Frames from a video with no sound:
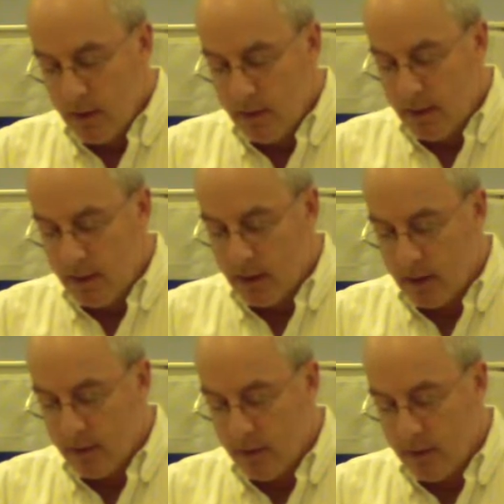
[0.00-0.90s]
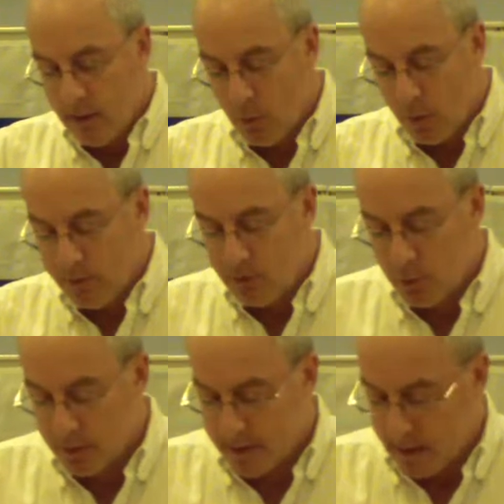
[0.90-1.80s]
The, uh, the the ones who
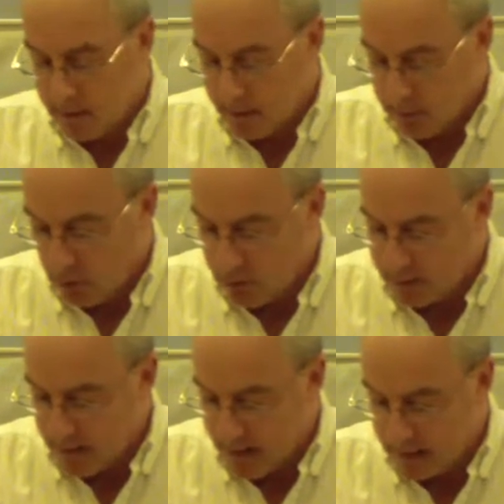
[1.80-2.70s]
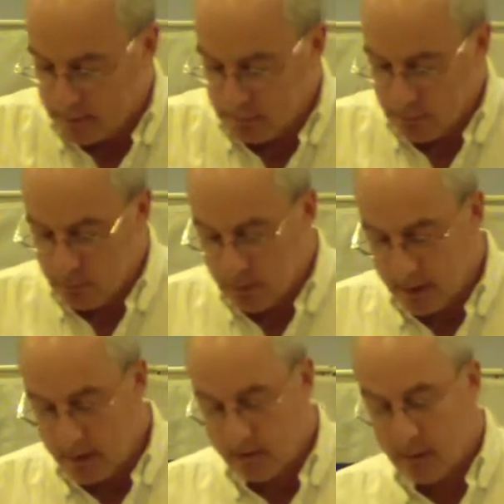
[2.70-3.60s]
were killed, I wrote it down. I
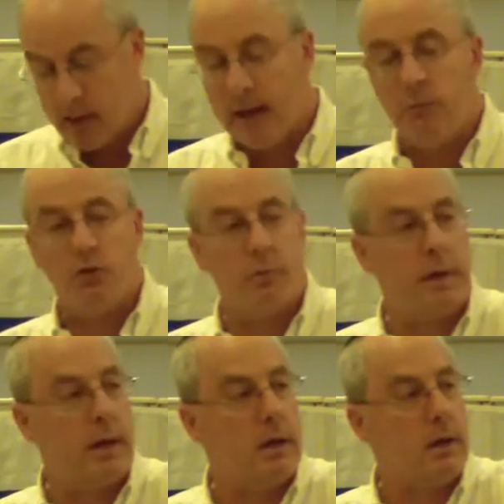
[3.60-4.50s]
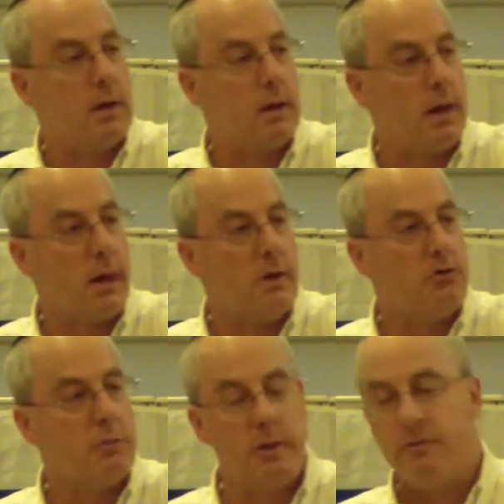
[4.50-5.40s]
think their names should be
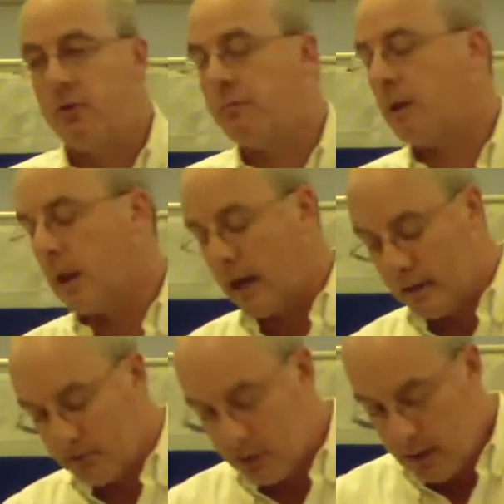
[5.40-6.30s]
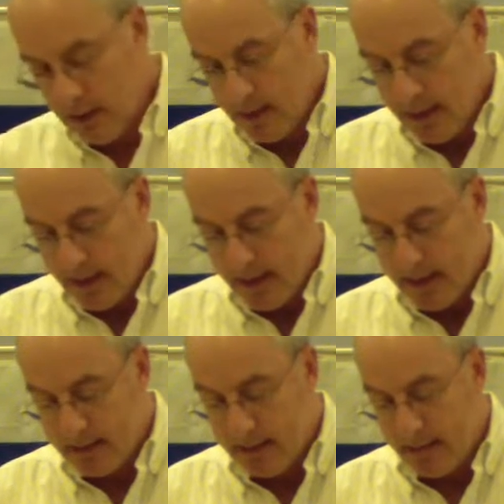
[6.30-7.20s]
should be verbalized.
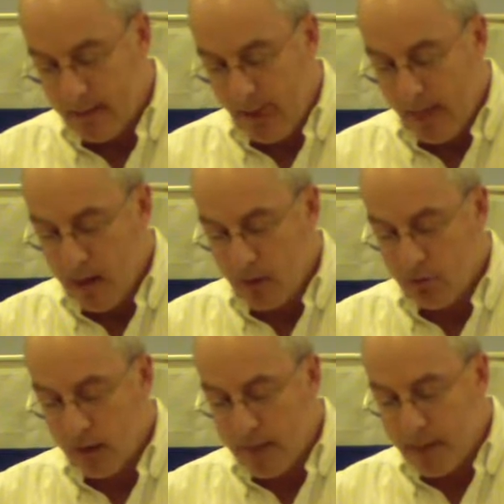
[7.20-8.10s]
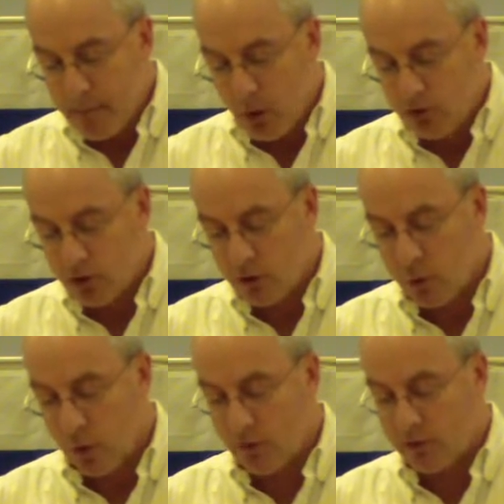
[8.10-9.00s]
And Rabbi Moshe
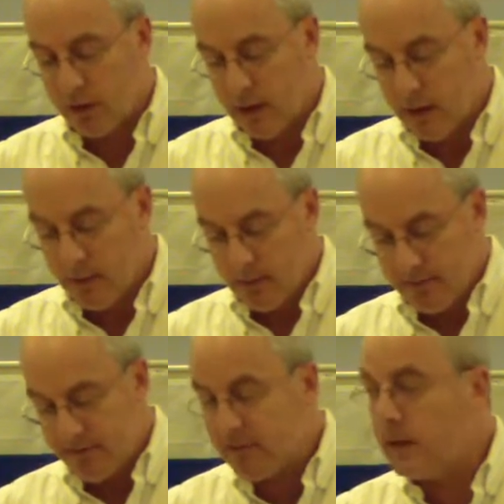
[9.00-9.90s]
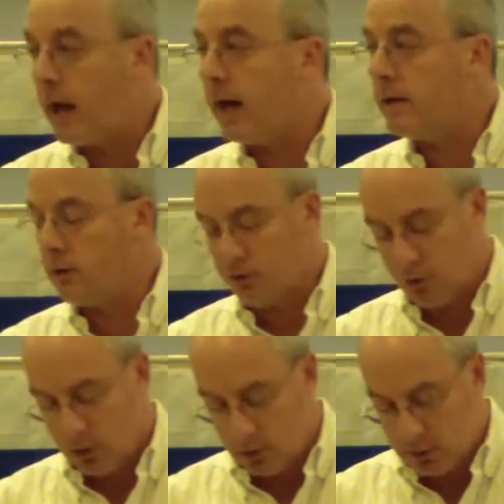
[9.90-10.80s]
Twersky, 59 years
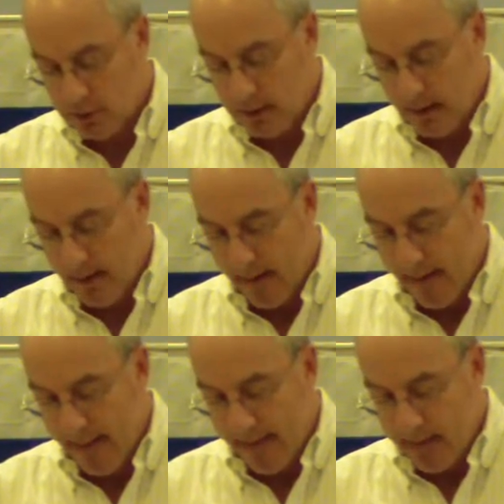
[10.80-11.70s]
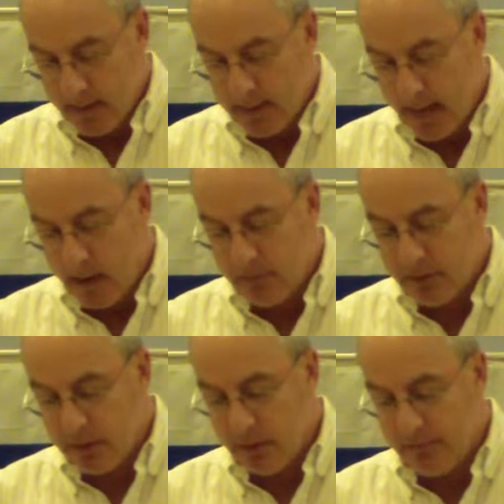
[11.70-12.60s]
old.
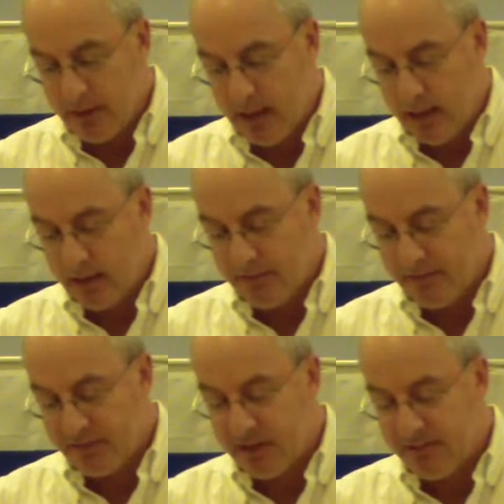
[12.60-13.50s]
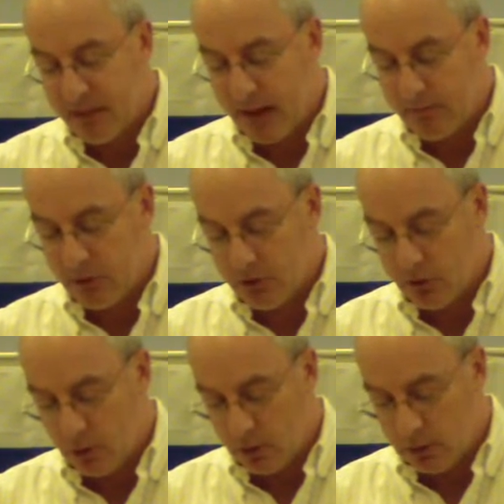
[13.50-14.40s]
Kalman Levine, 55 years
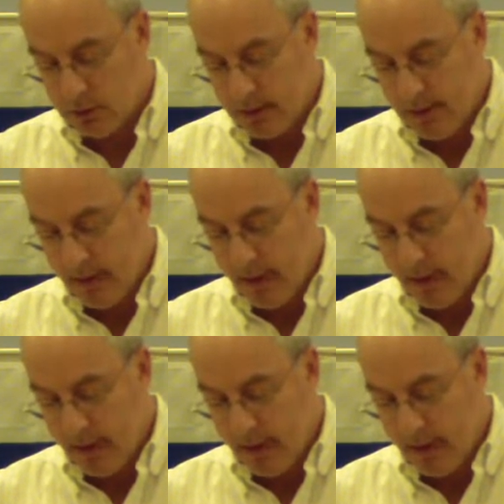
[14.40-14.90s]
old.